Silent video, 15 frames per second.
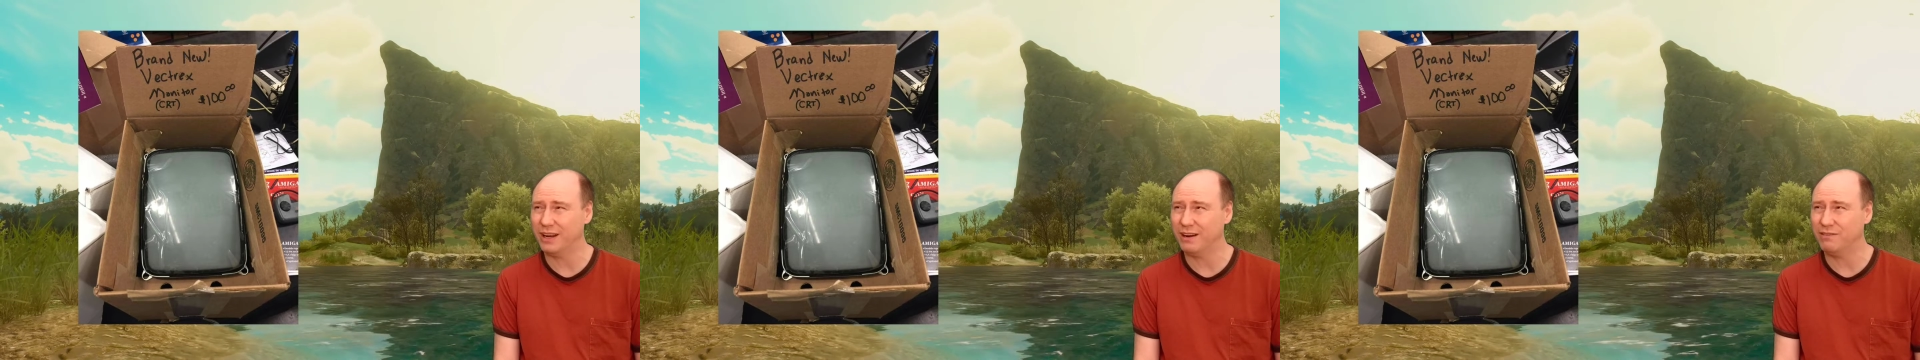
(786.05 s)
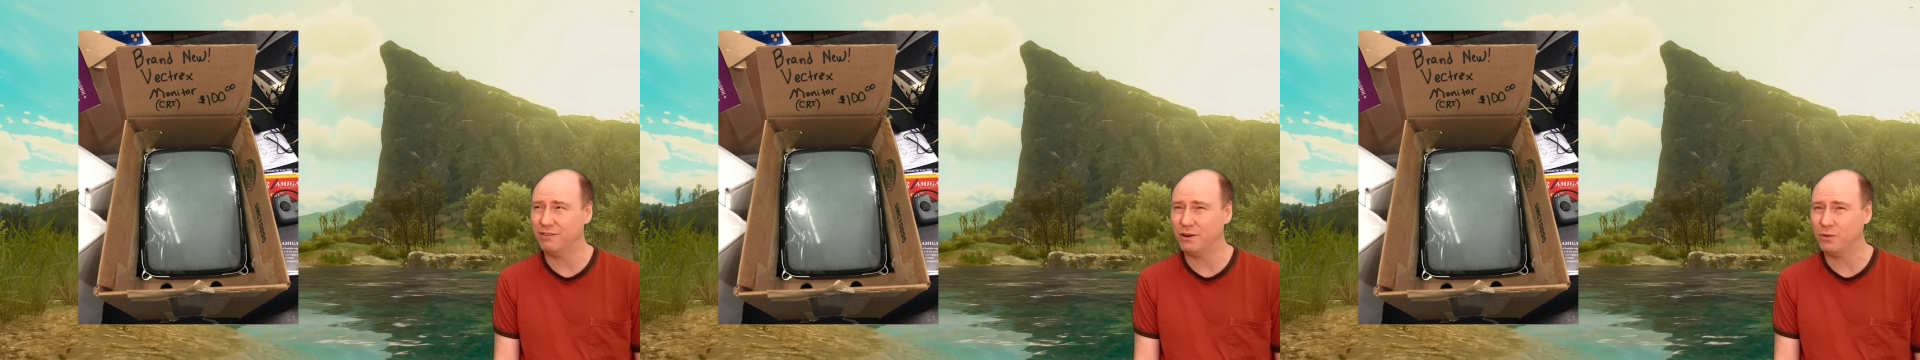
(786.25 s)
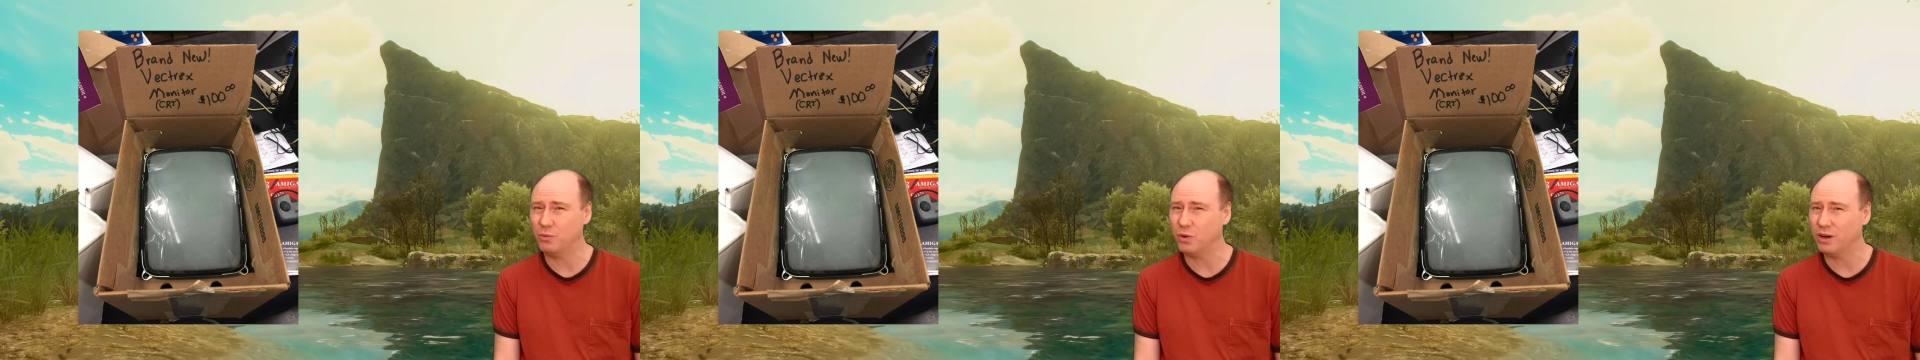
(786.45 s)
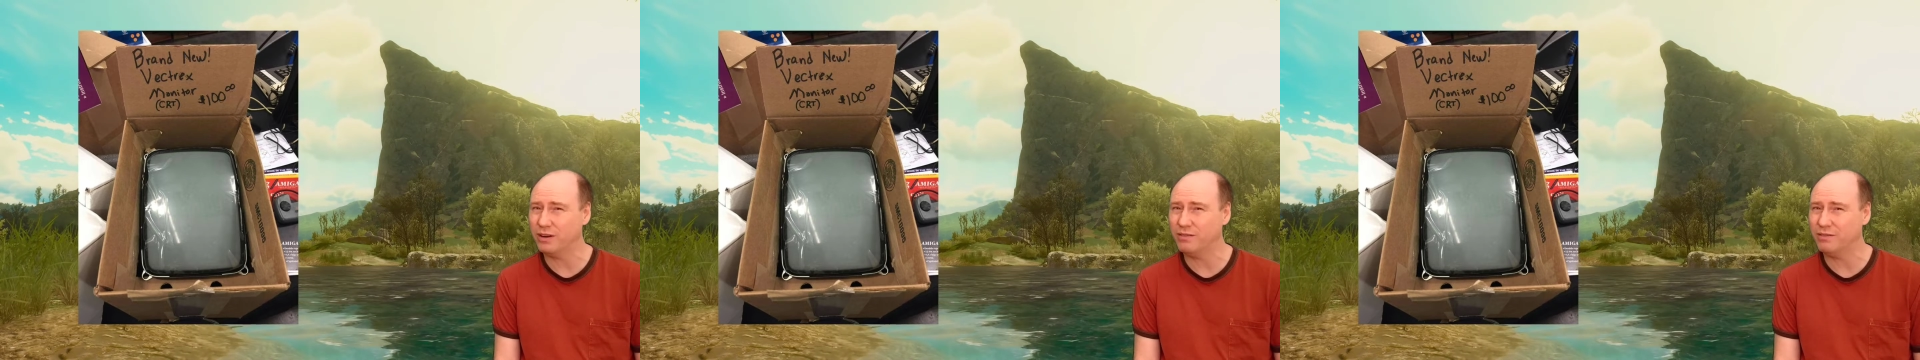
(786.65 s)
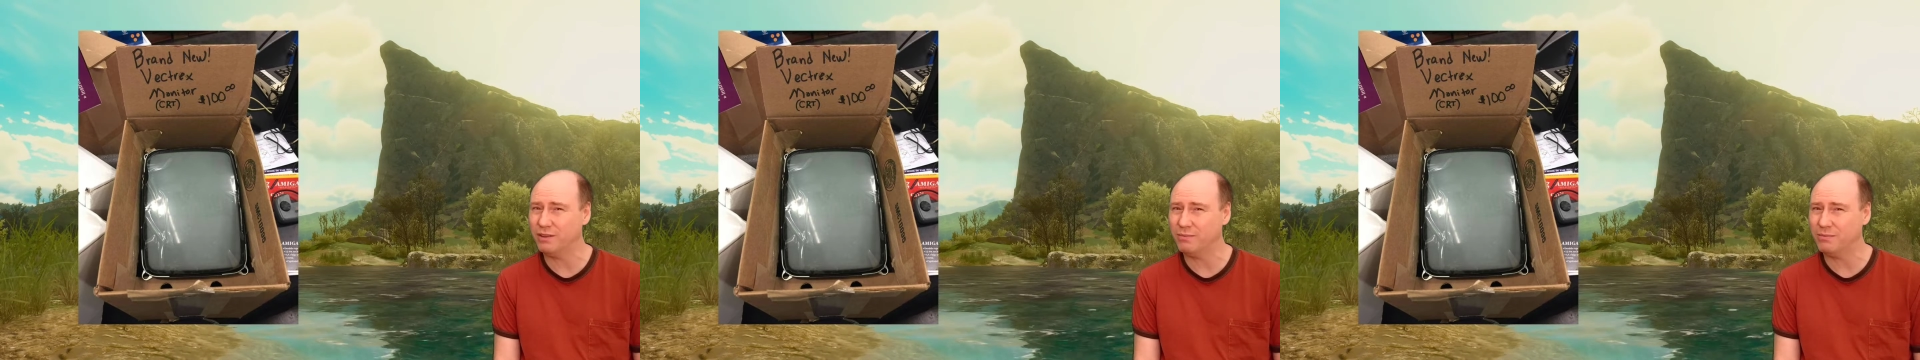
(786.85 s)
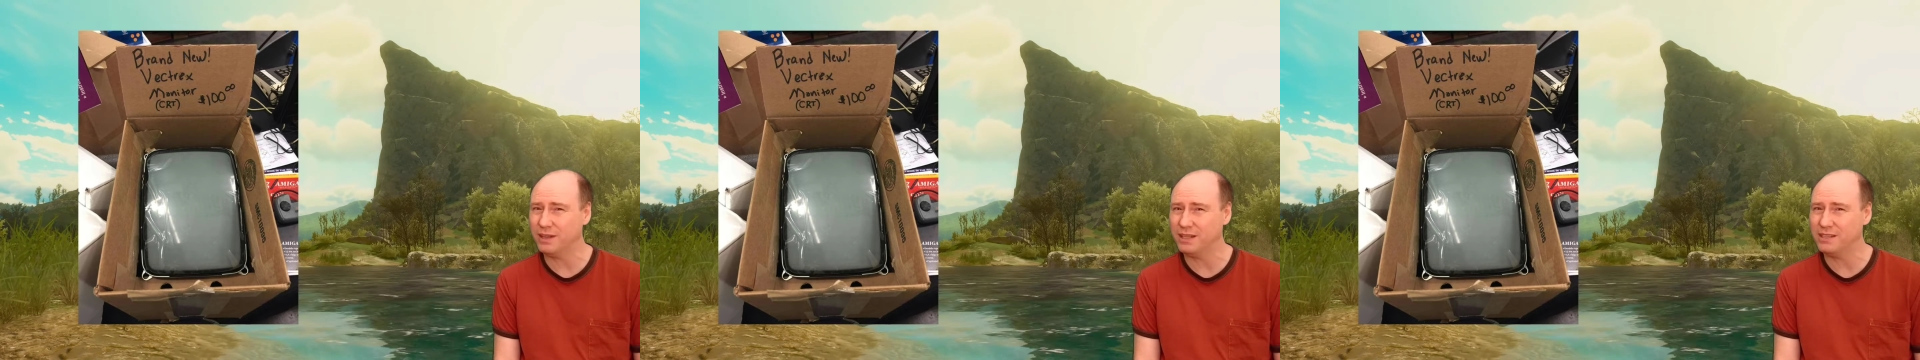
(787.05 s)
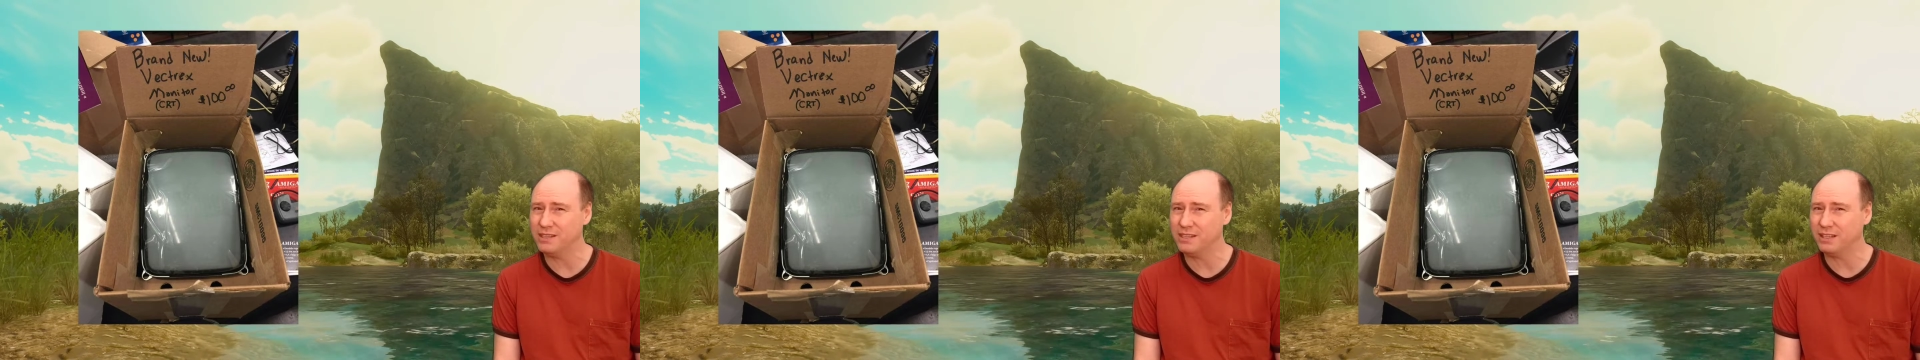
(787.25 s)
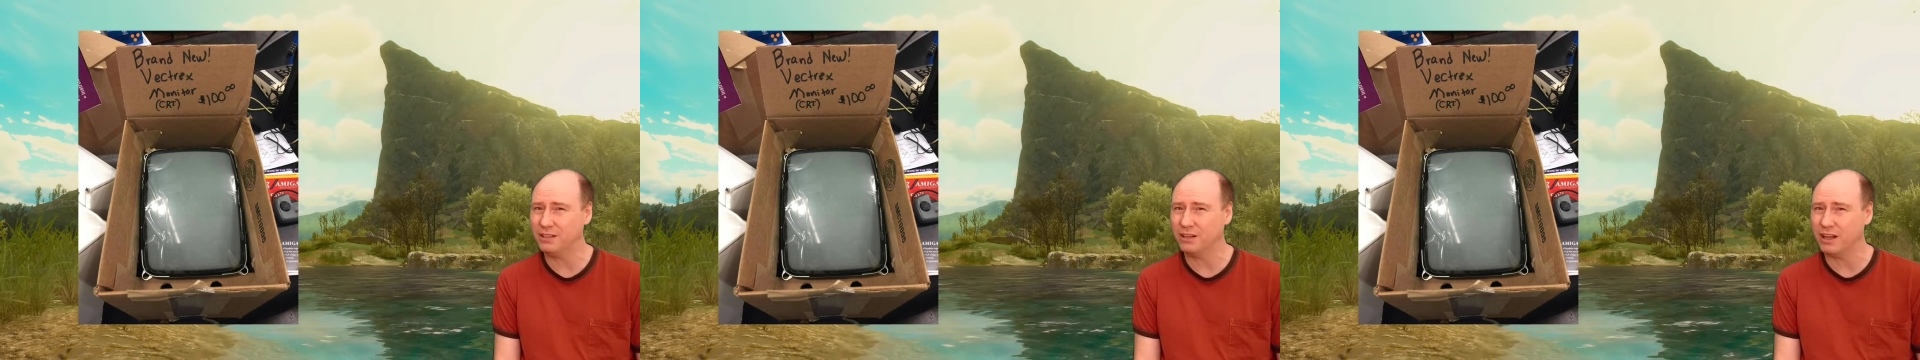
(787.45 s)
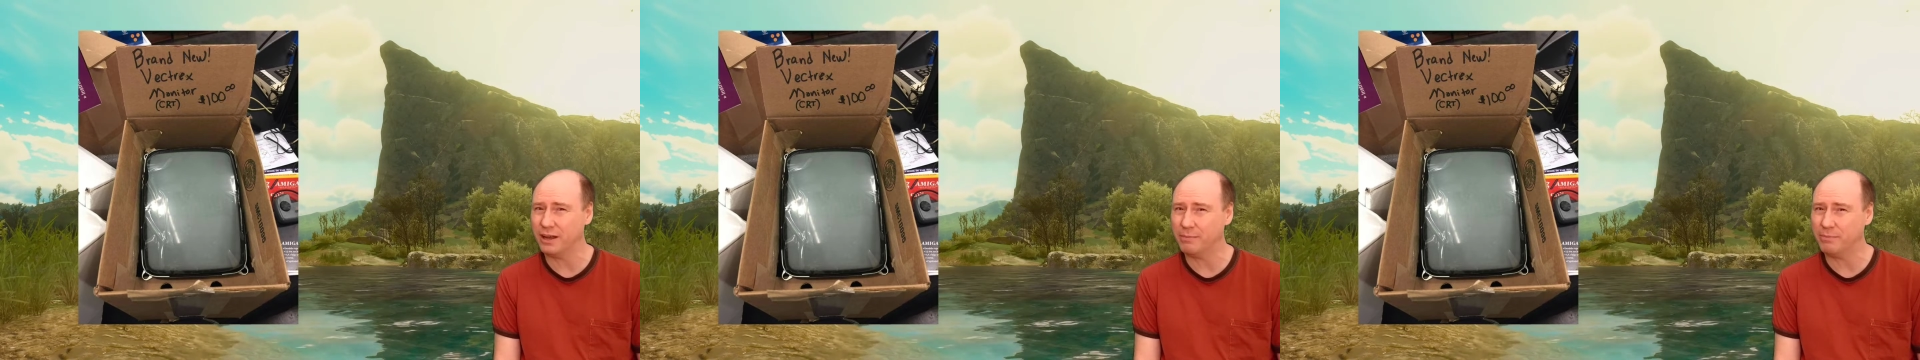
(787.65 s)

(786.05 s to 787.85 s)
every one of them that still